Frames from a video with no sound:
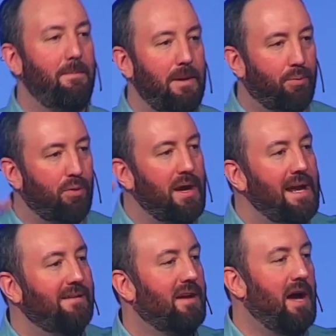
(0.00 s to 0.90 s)
They'd been
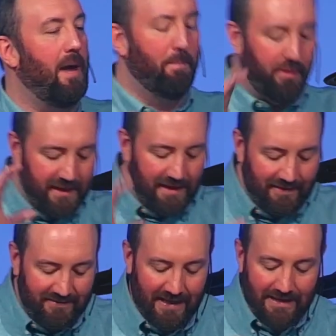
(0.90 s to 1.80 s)
praying to God,
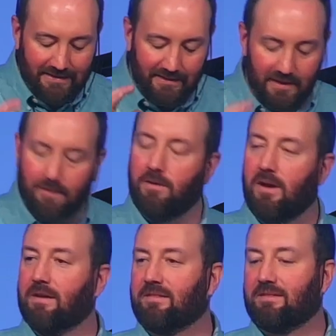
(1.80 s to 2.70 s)
"Please
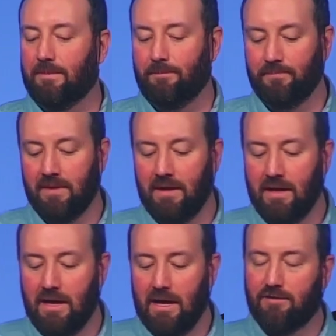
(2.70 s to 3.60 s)
deliver us."
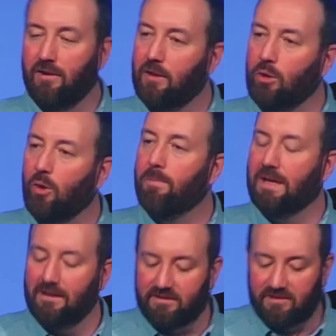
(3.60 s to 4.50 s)
And so the Lord
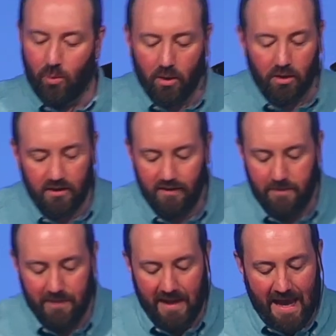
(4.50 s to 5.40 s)
begins to work on
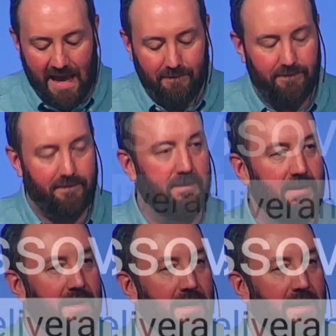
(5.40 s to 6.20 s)
their behalf.